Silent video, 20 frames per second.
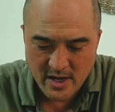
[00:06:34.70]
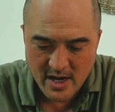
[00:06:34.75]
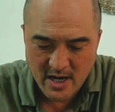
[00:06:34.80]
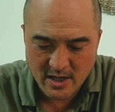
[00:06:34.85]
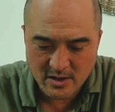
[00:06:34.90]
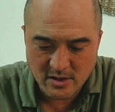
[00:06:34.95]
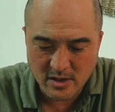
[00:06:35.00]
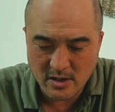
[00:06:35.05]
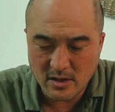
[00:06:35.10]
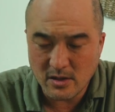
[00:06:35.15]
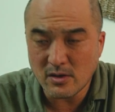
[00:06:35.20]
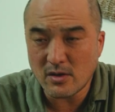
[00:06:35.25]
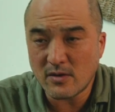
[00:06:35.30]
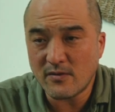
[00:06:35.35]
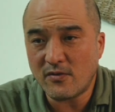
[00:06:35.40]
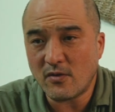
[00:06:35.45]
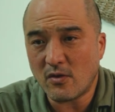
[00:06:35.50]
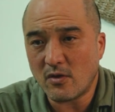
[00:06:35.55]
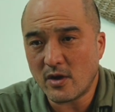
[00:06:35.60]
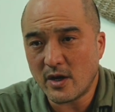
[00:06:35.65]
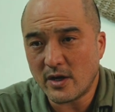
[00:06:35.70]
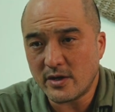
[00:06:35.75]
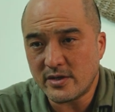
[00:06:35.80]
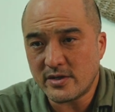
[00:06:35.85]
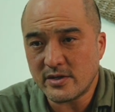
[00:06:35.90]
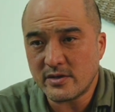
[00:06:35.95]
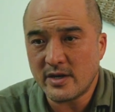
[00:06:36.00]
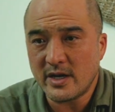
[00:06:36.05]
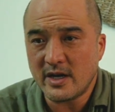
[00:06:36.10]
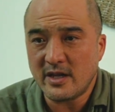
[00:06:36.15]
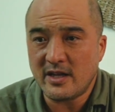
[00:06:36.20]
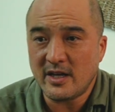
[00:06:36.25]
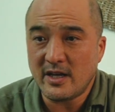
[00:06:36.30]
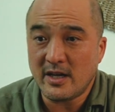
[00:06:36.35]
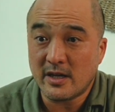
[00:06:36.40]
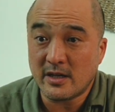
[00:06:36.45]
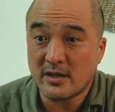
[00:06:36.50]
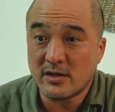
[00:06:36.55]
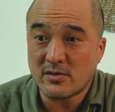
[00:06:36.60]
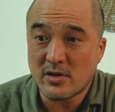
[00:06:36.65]
actually look for during the
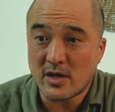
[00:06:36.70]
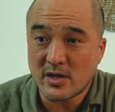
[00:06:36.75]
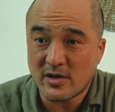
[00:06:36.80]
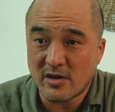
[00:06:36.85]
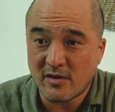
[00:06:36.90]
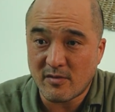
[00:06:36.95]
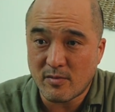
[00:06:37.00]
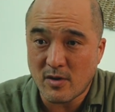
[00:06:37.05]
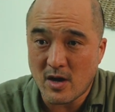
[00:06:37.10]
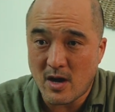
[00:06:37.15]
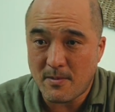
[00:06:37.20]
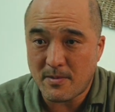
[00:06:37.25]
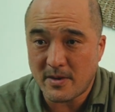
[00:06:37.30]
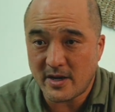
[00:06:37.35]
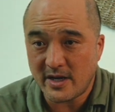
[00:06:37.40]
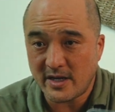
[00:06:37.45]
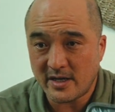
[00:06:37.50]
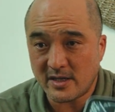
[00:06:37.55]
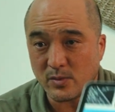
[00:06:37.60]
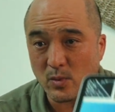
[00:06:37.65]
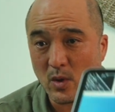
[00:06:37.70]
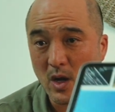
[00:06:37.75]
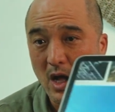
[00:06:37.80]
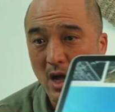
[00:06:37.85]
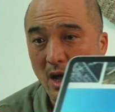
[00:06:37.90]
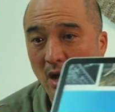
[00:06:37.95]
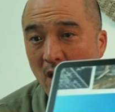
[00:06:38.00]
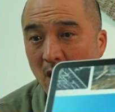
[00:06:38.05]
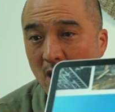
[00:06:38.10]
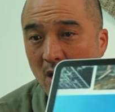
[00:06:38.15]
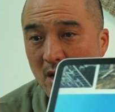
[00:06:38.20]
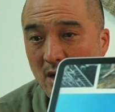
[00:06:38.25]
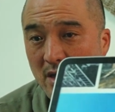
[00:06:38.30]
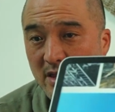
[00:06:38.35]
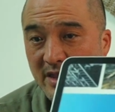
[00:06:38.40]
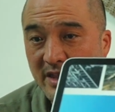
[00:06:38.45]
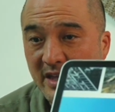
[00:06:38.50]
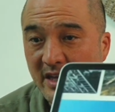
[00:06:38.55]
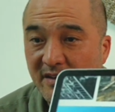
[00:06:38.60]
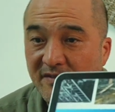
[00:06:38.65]
construction of your property is, well,
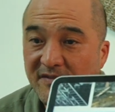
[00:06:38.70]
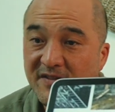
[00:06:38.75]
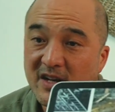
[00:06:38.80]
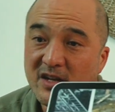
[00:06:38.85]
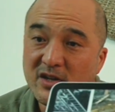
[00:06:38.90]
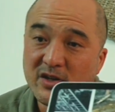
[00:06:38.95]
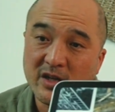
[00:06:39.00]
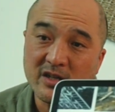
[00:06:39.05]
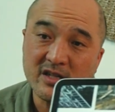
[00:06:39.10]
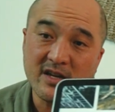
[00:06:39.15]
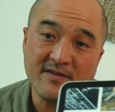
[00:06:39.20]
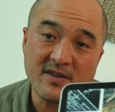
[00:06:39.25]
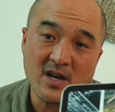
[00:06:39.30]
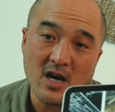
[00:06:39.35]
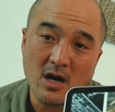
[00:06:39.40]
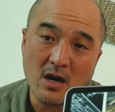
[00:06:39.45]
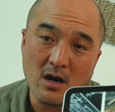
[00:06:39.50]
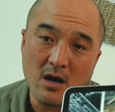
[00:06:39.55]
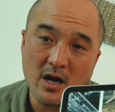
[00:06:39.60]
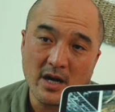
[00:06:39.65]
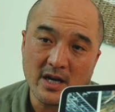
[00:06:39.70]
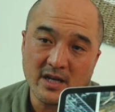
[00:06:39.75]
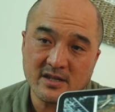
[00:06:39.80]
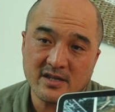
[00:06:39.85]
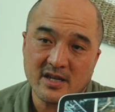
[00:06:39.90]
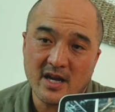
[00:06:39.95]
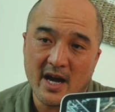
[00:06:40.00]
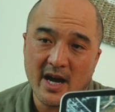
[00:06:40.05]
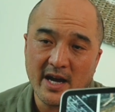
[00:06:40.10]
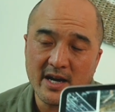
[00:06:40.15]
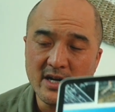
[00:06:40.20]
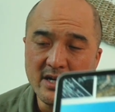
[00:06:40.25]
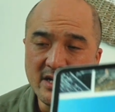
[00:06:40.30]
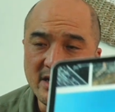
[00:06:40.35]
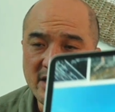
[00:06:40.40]
the finishings have not gone inside.